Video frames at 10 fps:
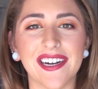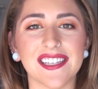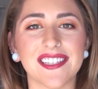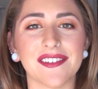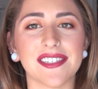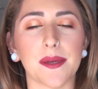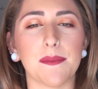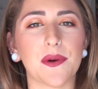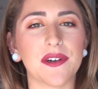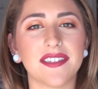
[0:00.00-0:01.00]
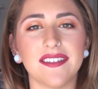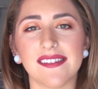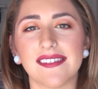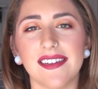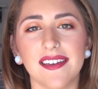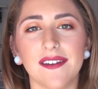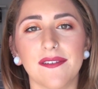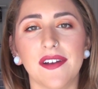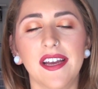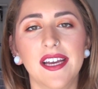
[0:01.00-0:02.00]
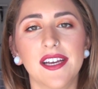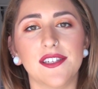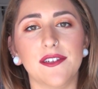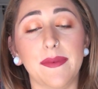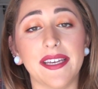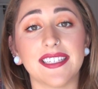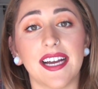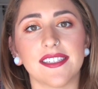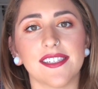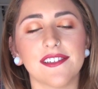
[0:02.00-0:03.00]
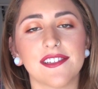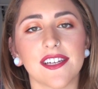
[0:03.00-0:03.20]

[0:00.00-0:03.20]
And so it's like more sensitive to being tattooed.